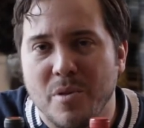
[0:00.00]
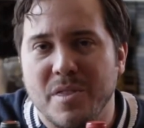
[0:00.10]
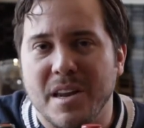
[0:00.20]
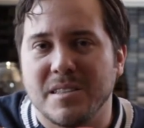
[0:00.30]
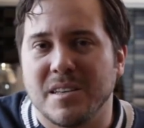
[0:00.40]

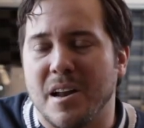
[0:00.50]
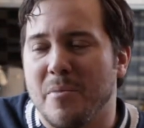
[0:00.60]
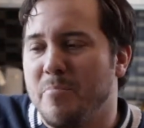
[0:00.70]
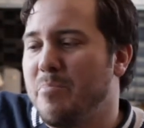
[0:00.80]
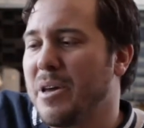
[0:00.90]
but then it's got
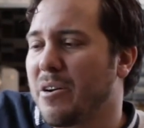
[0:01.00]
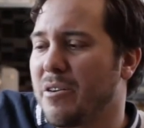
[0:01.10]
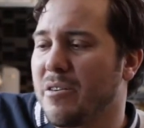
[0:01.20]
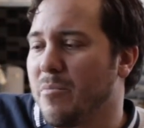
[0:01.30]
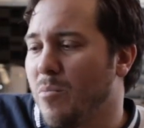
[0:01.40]
a
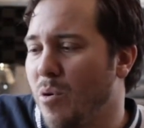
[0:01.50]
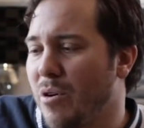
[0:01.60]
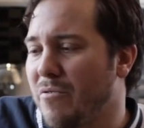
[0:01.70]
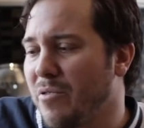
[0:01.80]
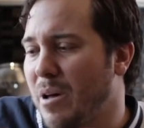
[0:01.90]
bigger,
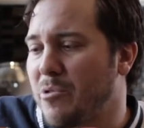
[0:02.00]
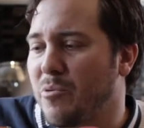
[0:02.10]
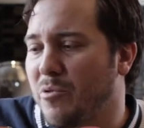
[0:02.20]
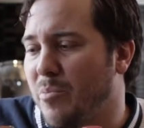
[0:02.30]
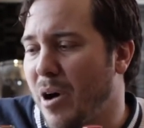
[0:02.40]
more
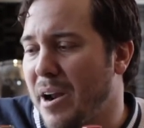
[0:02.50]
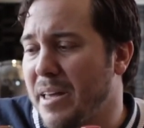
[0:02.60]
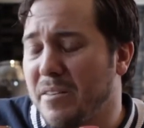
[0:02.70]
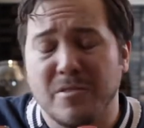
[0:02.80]
voluptuous body,